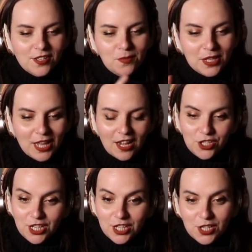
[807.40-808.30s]
something that
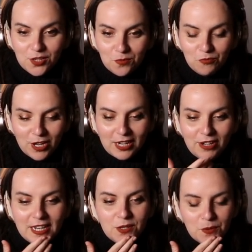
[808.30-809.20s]
actually this is
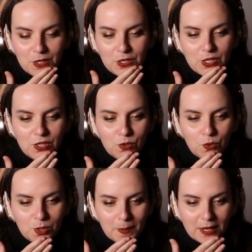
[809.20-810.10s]
linked to what you just
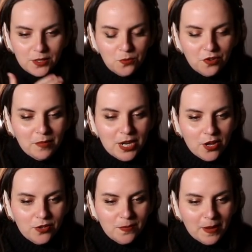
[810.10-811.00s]
talked about one of my
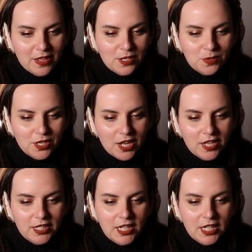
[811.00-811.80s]
notes about this was that